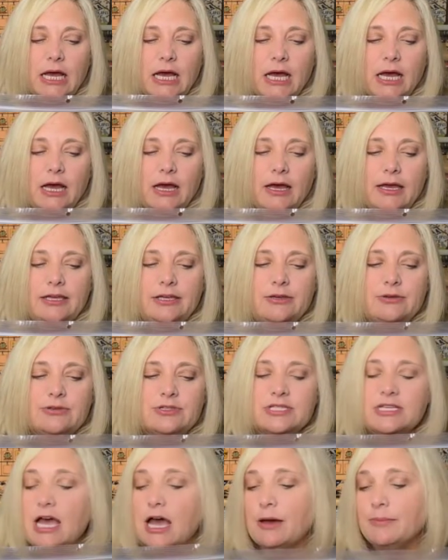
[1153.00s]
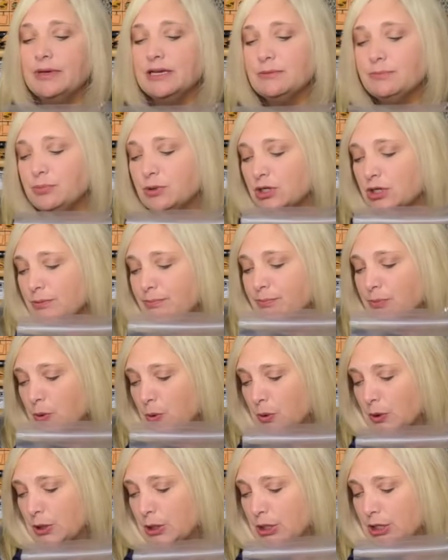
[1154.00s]
I use comic book
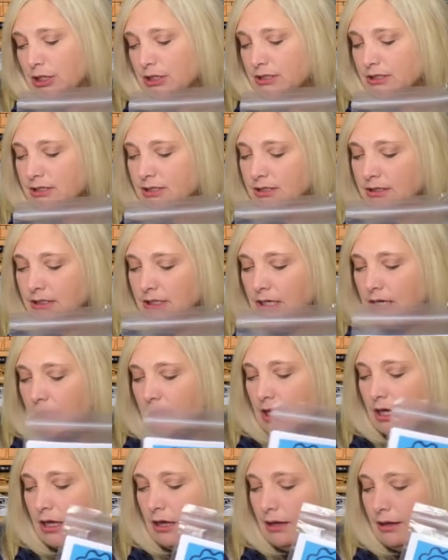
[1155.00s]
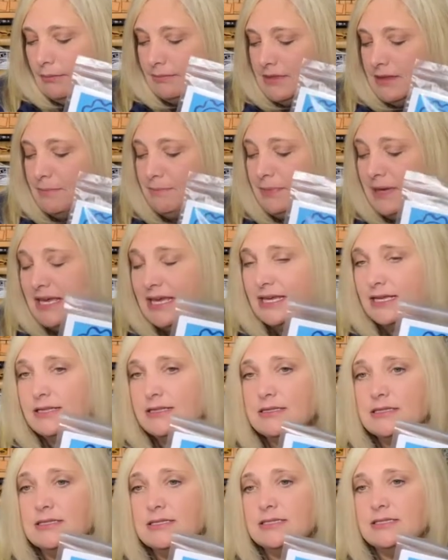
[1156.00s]
board, um, the
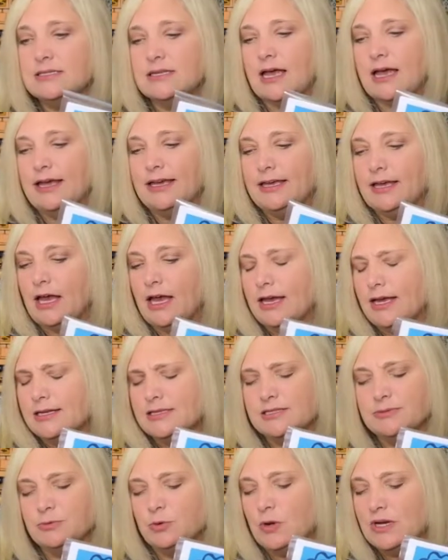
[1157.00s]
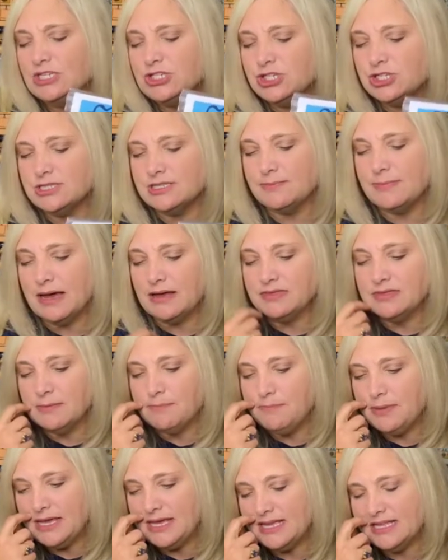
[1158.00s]
pins, I, I got some questions about the
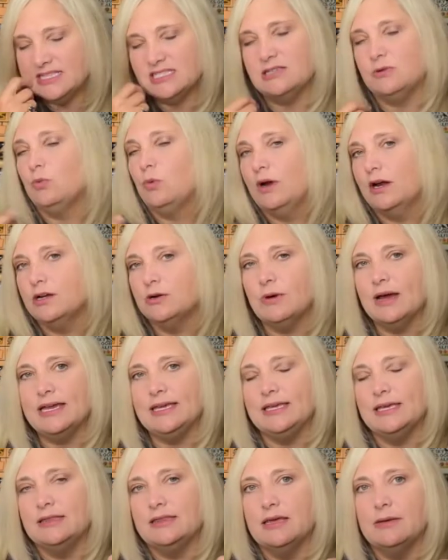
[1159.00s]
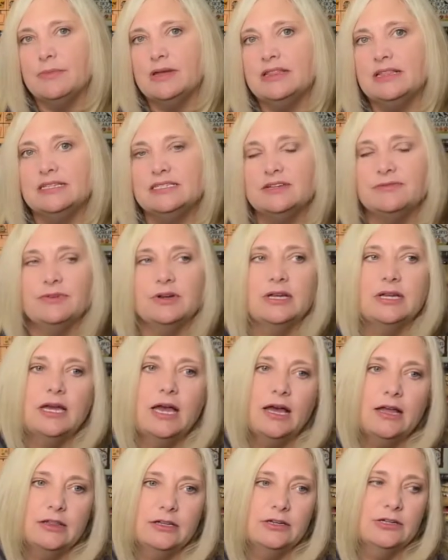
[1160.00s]
pins and where do I get them in the different
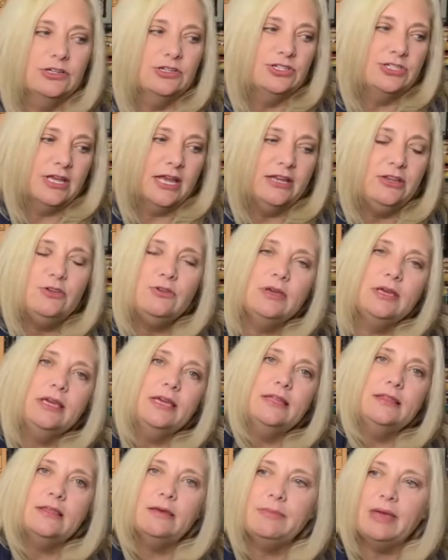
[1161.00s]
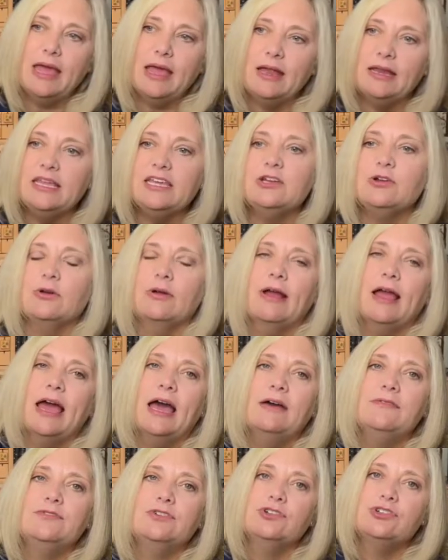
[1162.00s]
colors. And you can get them at any
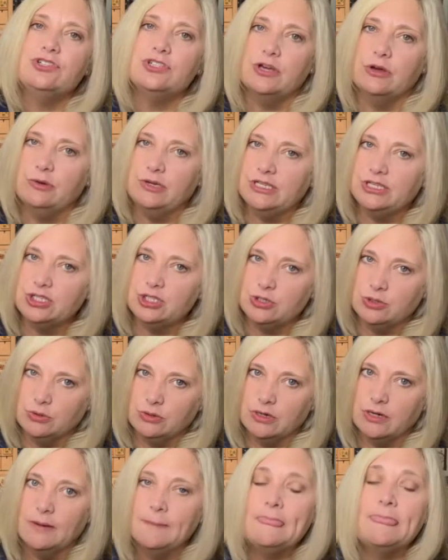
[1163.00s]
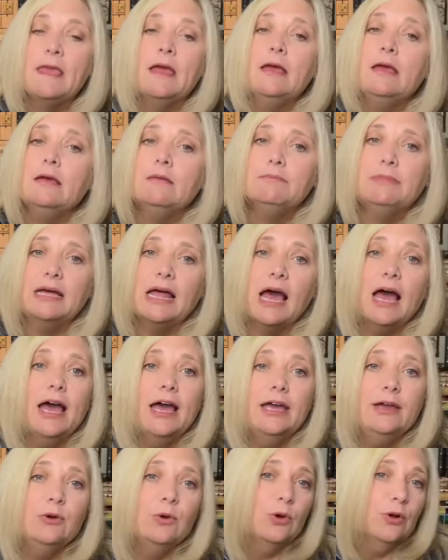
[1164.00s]
craft or sewing store, but
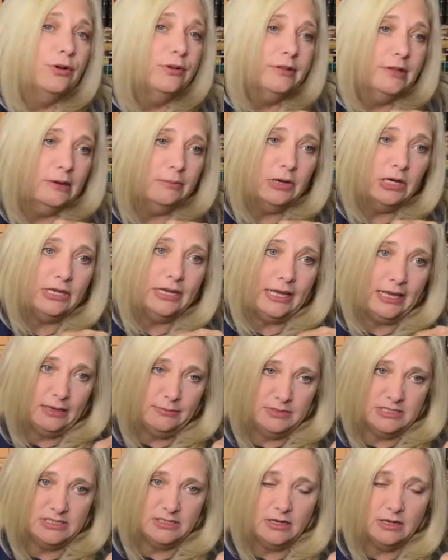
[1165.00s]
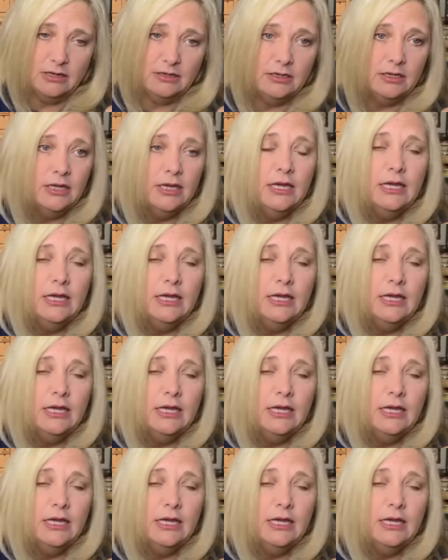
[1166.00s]
I order them on Amazon.